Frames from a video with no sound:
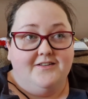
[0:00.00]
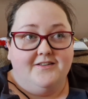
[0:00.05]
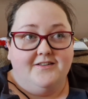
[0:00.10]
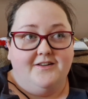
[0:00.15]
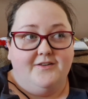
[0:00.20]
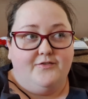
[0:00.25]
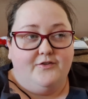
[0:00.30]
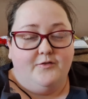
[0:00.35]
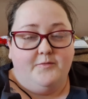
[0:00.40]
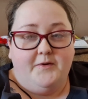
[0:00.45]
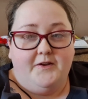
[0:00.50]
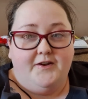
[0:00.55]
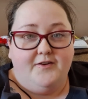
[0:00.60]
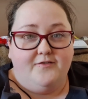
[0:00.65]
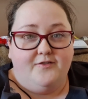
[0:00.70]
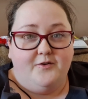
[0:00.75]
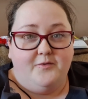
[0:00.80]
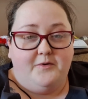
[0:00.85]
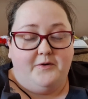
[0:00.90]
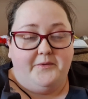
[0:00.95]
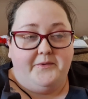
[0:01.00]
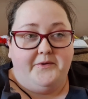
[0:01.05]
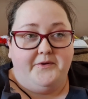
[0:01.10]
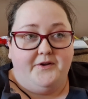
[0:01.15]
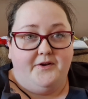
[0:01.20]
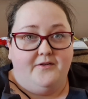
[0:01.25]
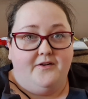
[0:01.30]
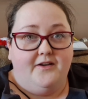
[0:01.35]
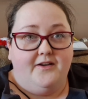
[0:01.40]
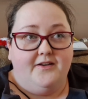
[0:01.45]
if you've been here for a while, you
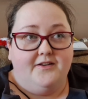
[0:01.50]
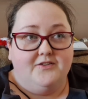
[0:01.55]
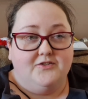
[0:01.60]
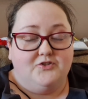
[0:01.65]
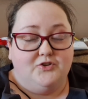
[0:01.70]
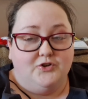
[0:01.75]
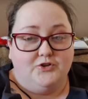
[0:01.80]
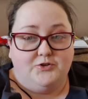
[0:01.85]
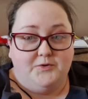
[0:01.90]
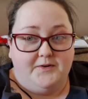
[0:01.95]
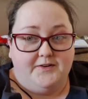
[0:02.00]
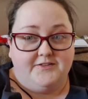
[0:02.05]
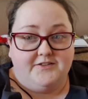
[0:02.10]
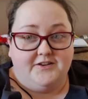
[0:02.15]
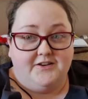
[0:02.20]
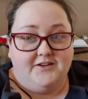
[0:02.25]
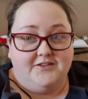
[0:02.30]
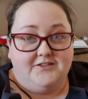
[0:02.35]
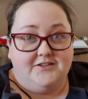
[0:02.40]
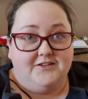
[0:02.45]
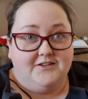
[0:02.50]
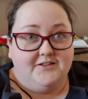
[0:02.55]
know, like social anxiety